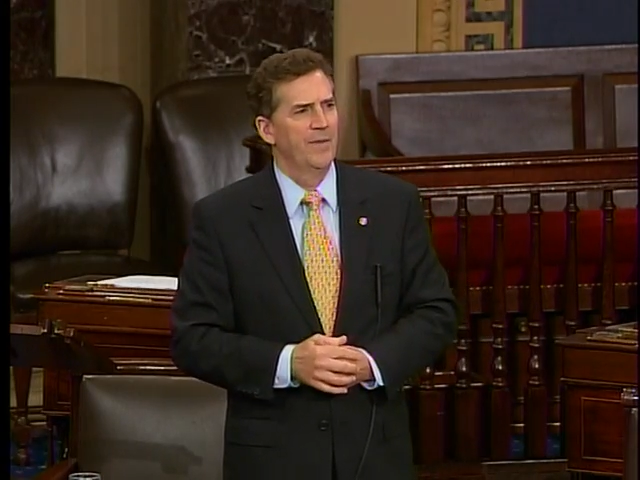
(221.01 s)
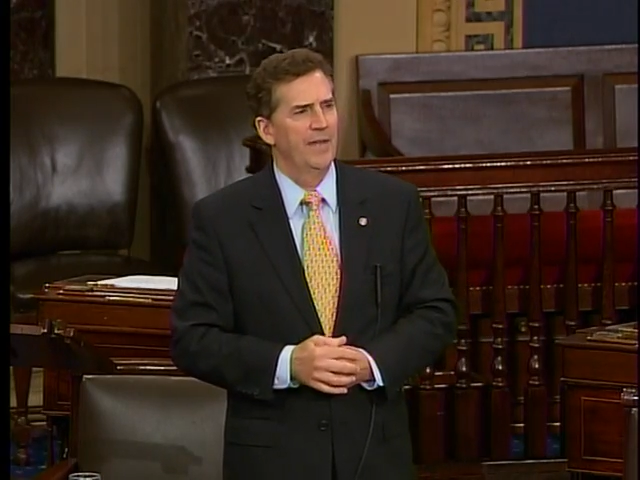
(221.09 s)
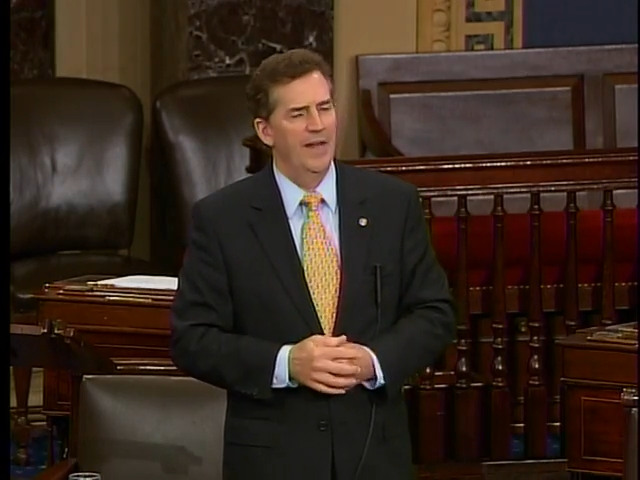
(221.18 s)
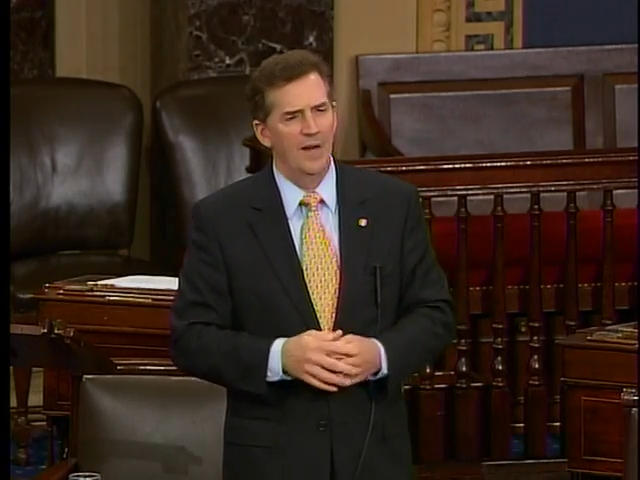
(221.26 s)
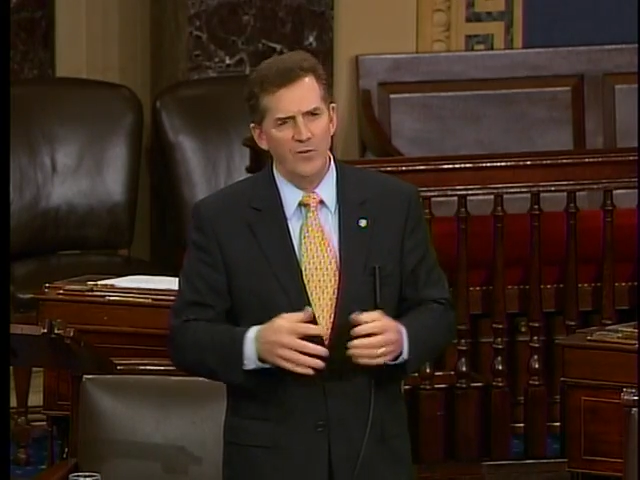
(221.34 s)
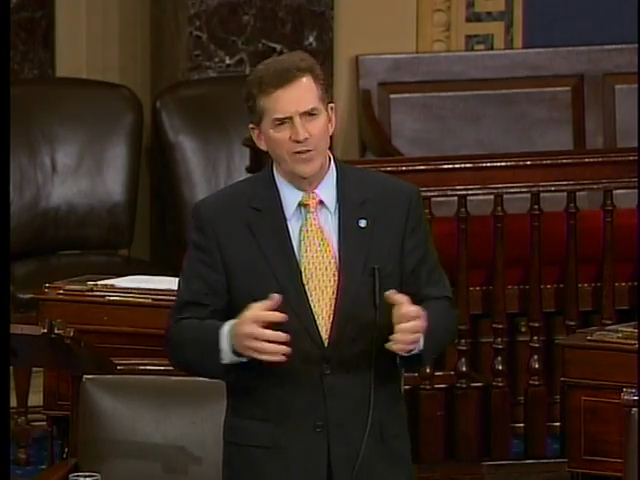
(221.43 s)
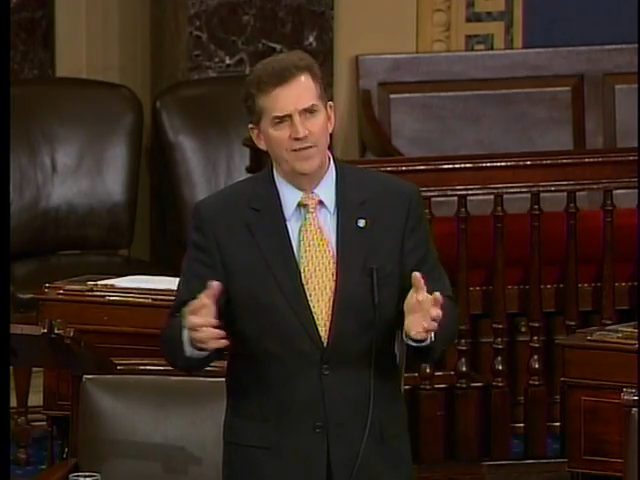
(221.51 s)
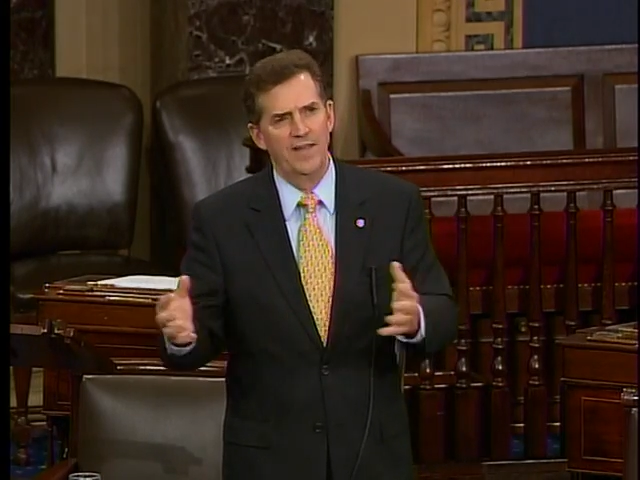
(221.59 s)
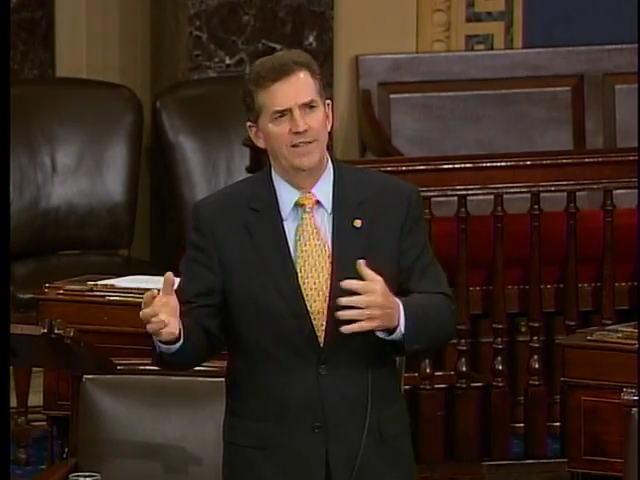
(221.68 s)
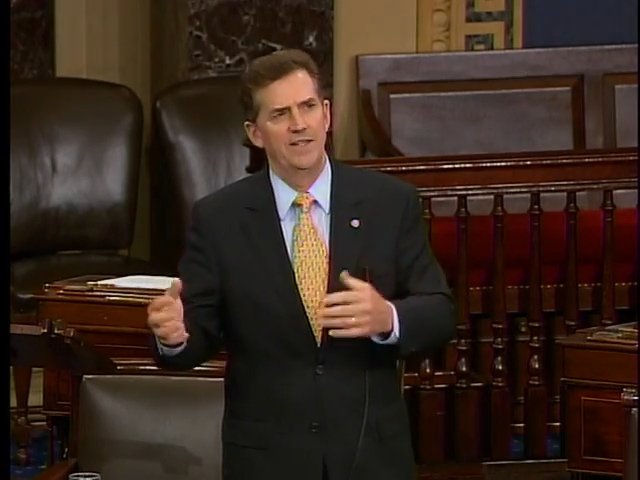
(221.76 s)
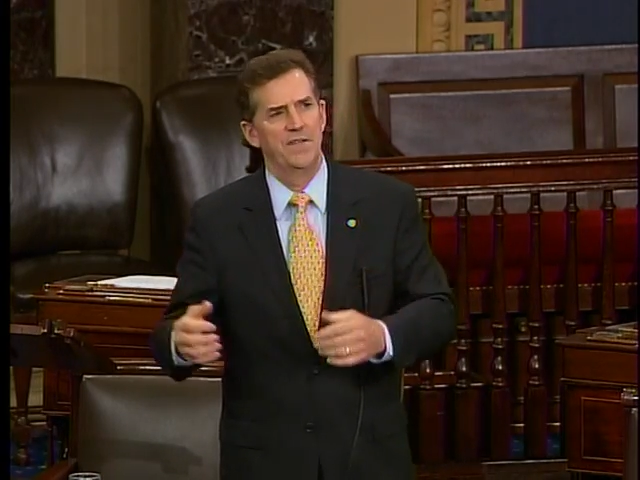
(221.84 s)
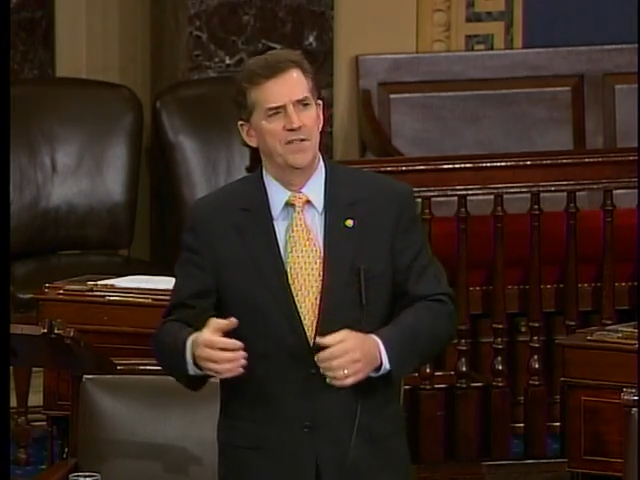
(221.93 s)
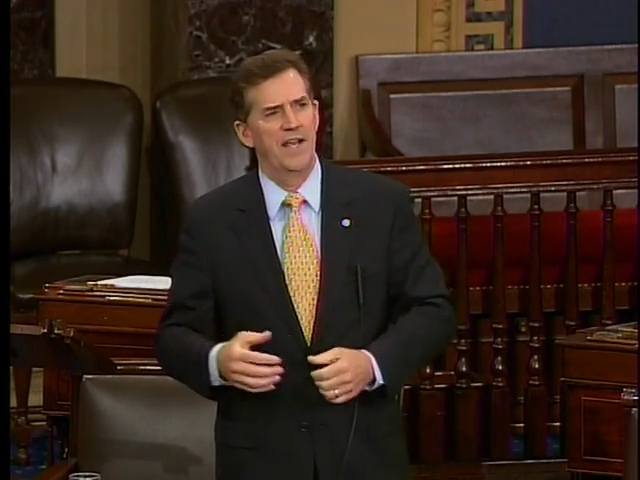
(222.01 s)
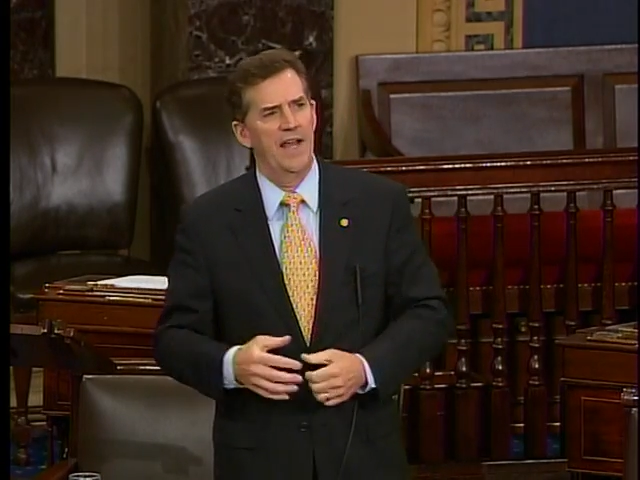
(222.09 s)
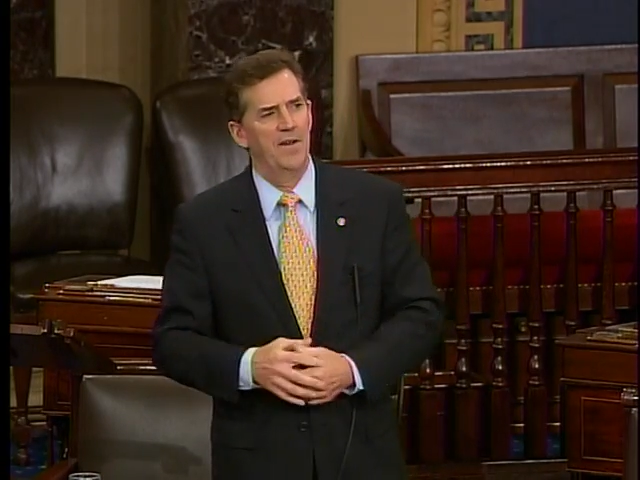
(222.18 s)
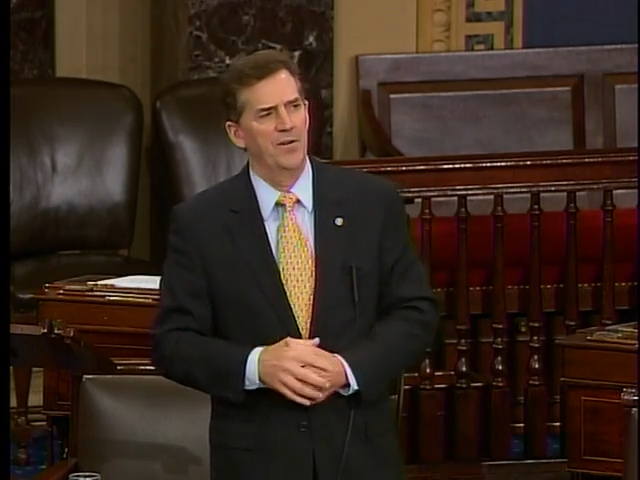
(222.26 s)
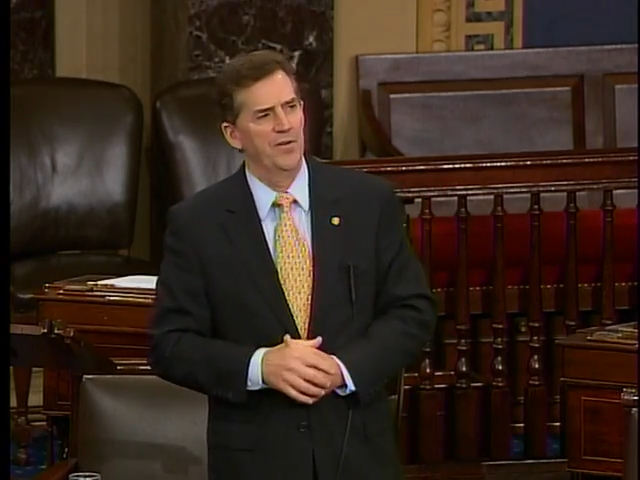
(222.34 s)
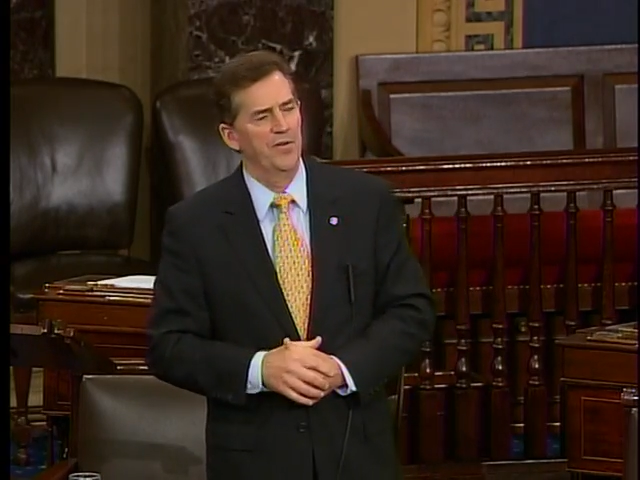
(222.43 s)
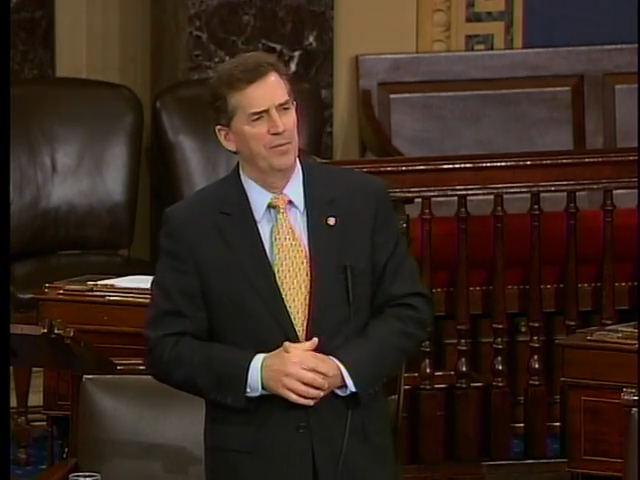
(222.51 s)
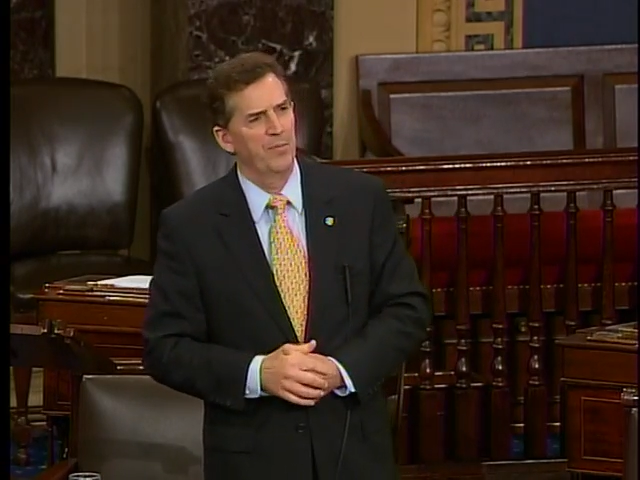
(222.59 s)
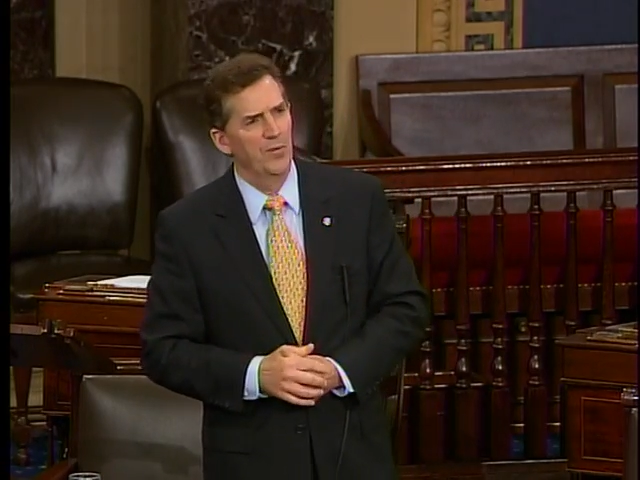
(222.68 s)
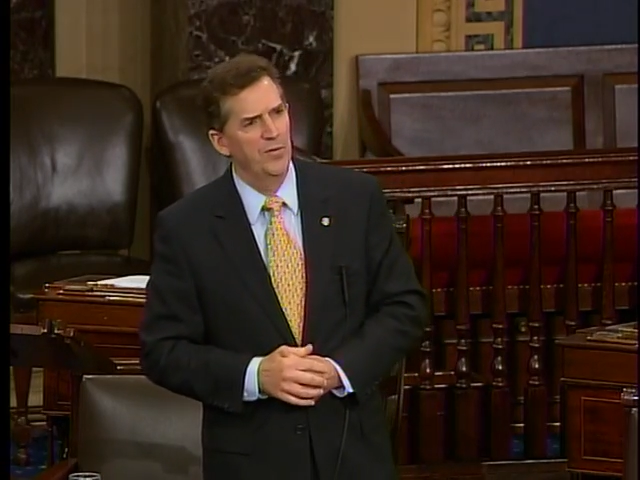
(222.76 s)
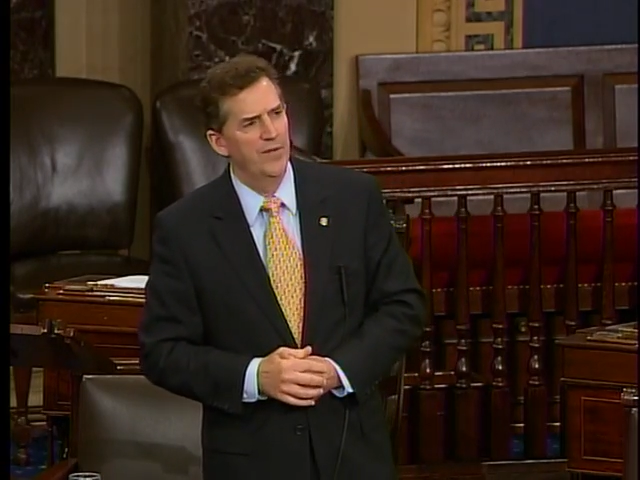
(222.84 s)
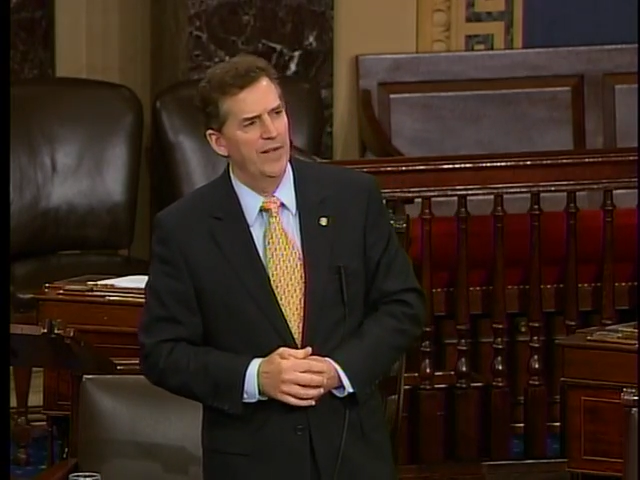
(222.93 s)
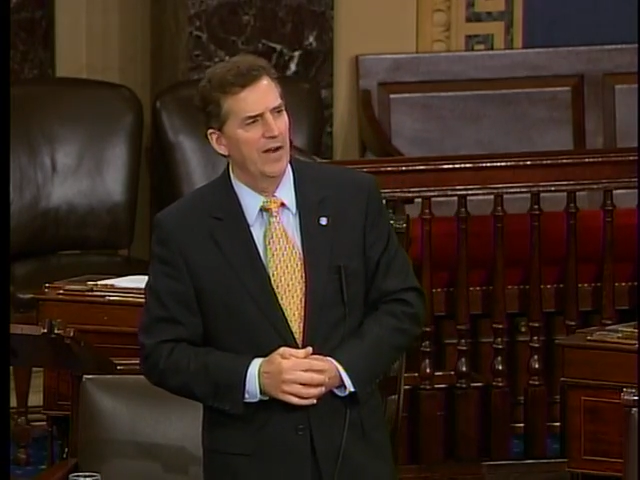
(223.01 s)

everything that's counter to improving